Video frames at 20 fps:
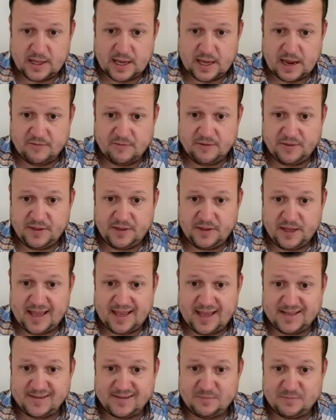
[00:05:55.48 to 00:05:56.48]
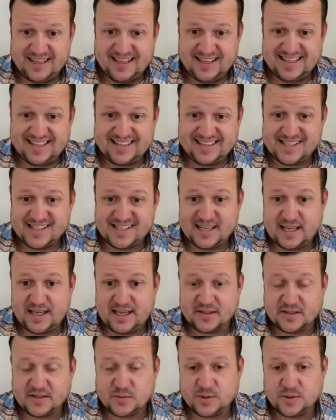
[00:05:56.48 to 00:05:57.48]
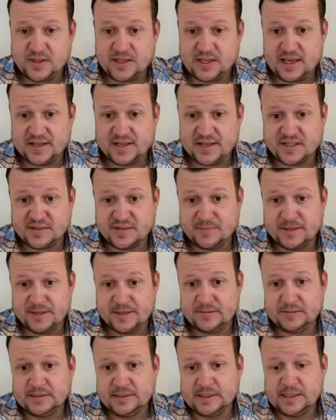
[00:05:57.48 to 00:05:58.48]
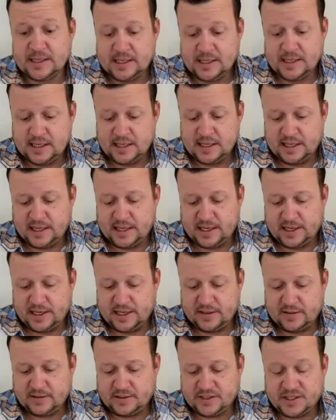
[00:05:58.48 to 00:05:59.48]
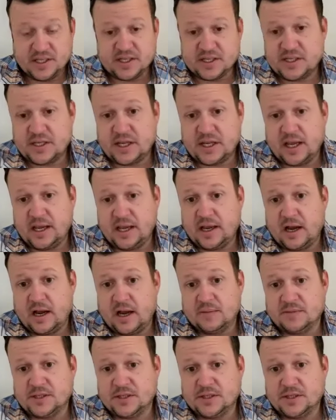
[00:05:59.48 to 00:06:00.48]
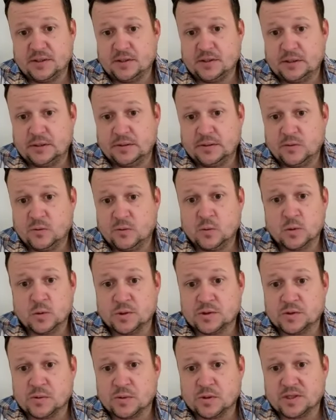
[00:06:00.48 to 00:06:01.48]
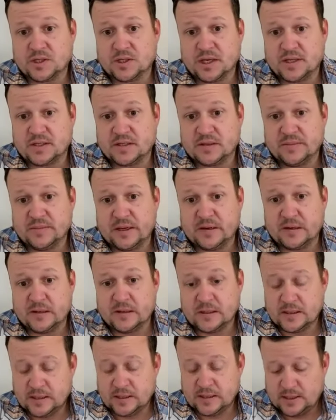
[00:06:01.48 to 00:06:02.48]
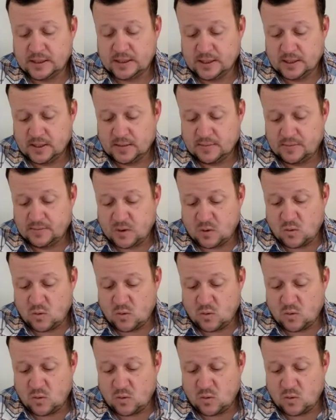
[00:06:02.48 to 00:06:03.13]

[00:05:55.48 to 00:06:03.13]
everything begins and ends with the estimate. And to this day, I'm still the world's worst estimator. But